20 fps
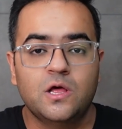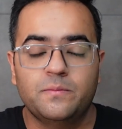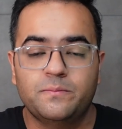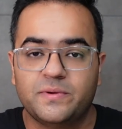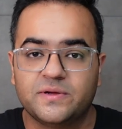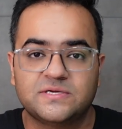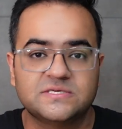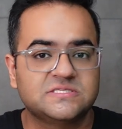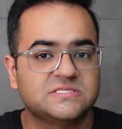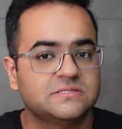
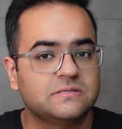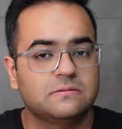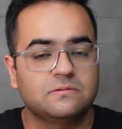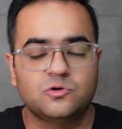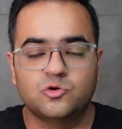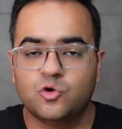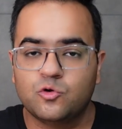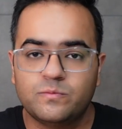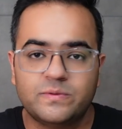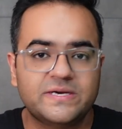because
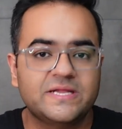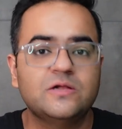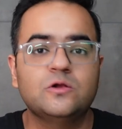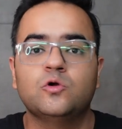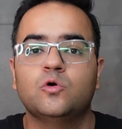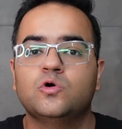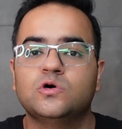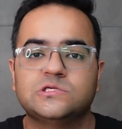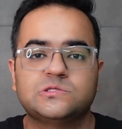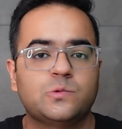nobody
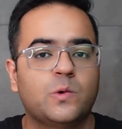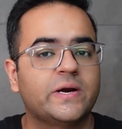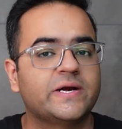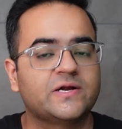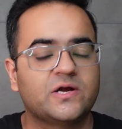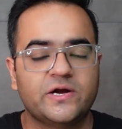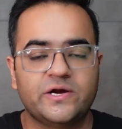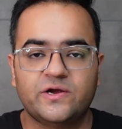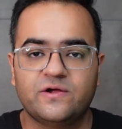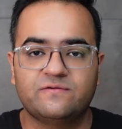knows what
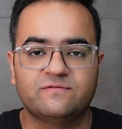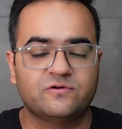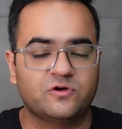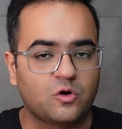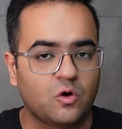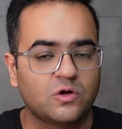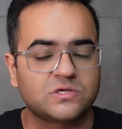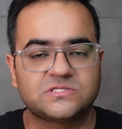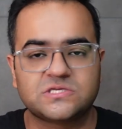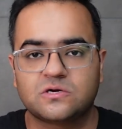kind of
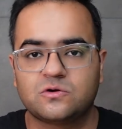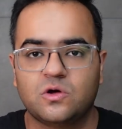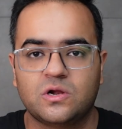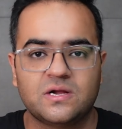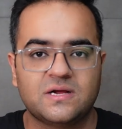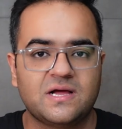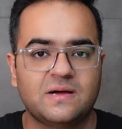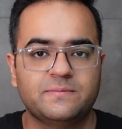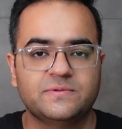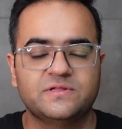draws are
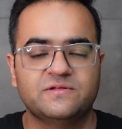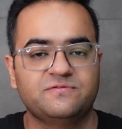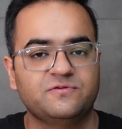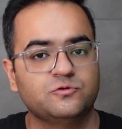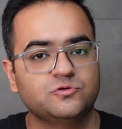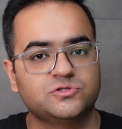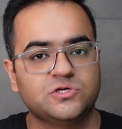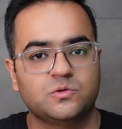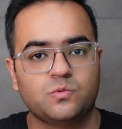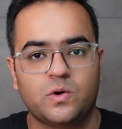gonna come in the
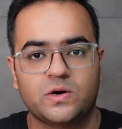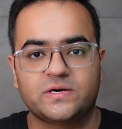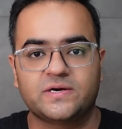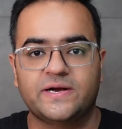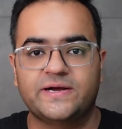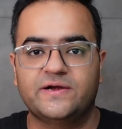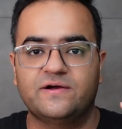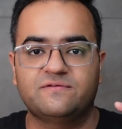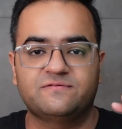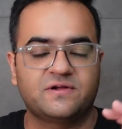future, what
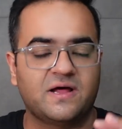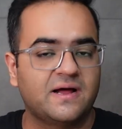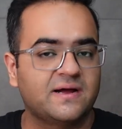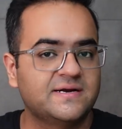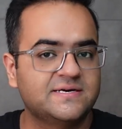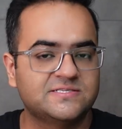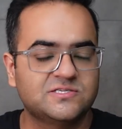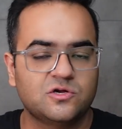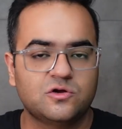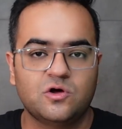kind of
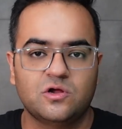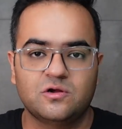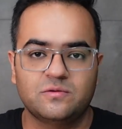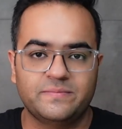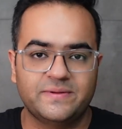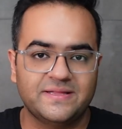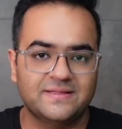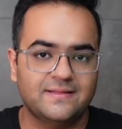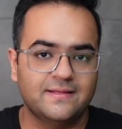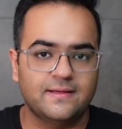targets are gonna
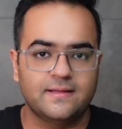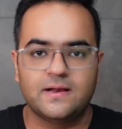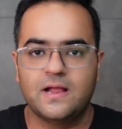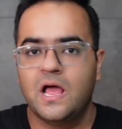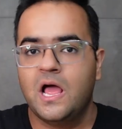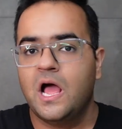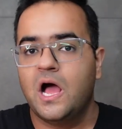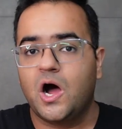be there,